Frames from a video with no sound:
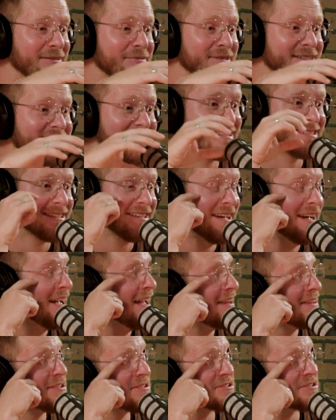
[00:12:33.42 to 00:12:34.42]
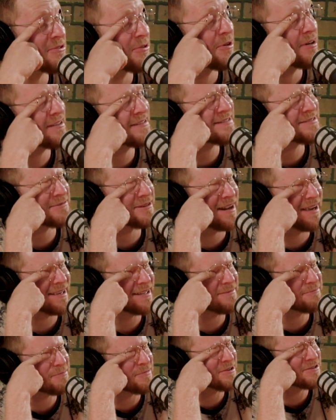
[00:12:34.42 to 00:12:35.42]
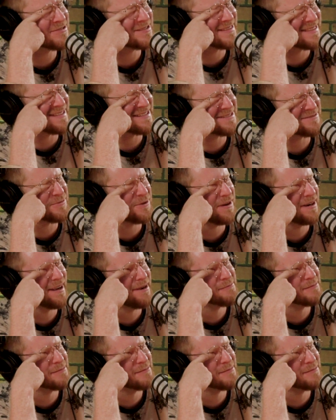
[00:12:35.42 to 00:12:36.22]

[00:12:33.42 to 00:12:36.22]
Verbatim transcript: can we just the shorts? We're not gonna post this one,